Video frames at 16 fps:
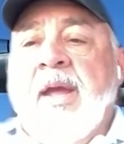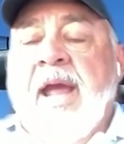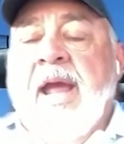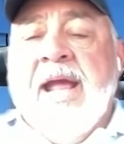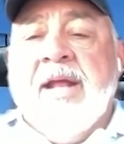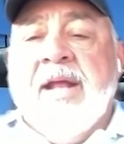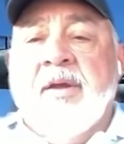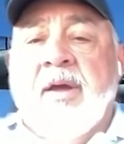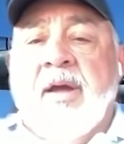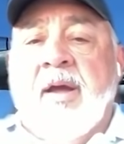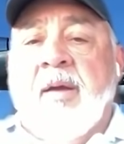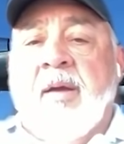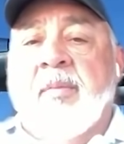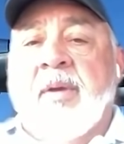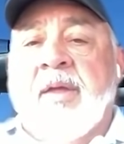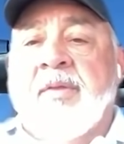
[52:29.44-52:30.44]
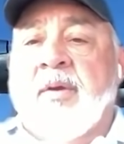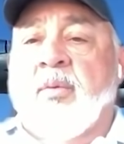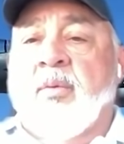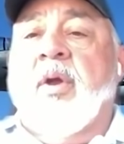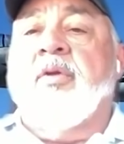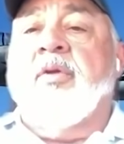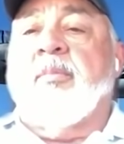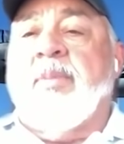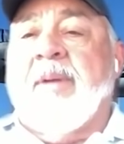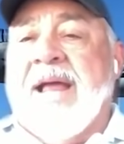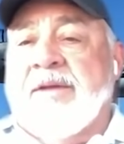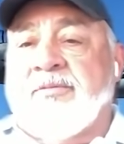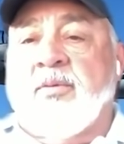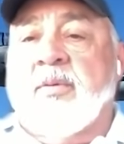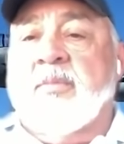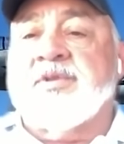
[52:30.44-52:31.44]
And um, and there were other
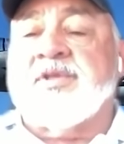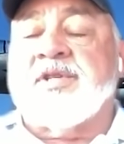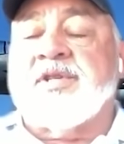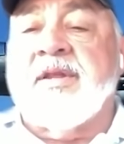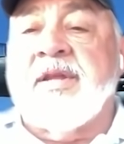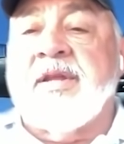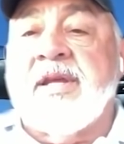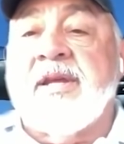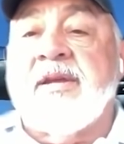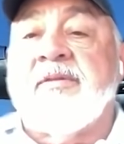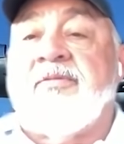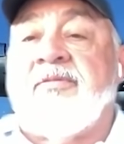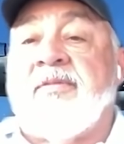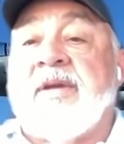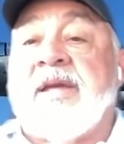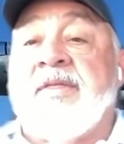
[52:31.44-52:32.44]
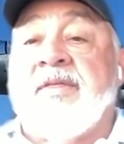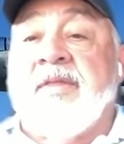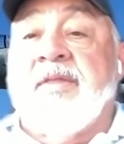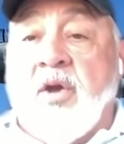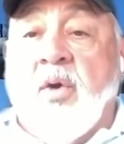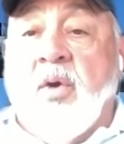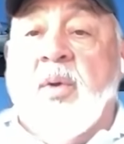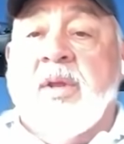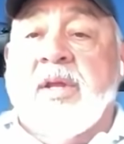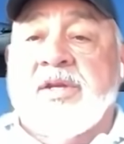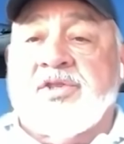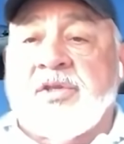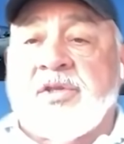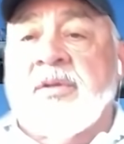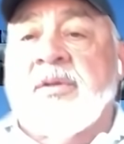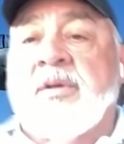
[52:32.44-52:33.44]
platforms in the in the
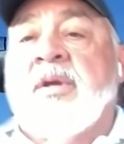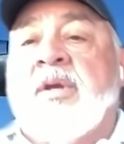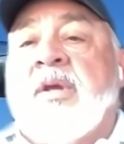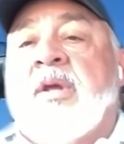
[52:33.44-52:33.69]
coalition